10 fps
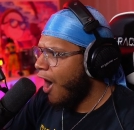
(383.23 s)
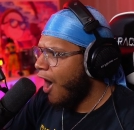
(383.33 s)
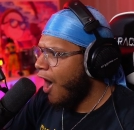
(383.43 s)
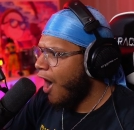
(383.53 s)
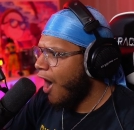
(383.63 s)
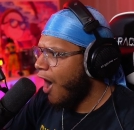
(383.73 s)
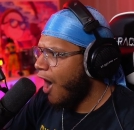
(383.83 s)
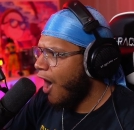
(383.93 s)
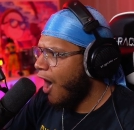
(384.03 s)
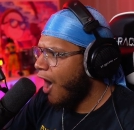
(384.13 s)

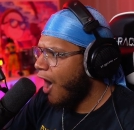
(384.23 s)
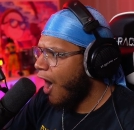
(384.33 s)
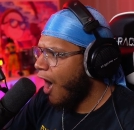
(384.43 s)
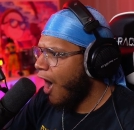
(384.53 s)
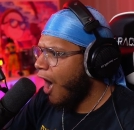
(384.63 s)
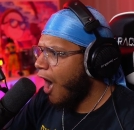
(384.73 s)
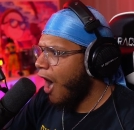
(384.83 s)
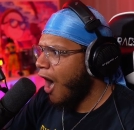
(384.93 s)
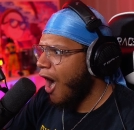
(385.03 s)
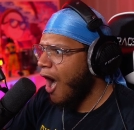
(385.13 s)

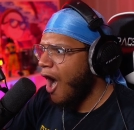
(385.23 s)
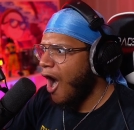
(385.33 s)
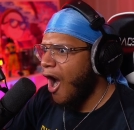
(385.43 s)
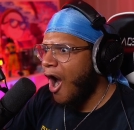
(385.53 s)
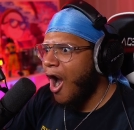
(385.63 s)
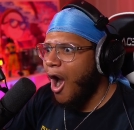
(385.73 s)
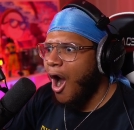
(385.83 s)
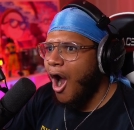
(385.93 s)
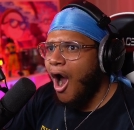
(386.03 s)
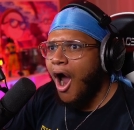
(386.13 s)
Nothing is said.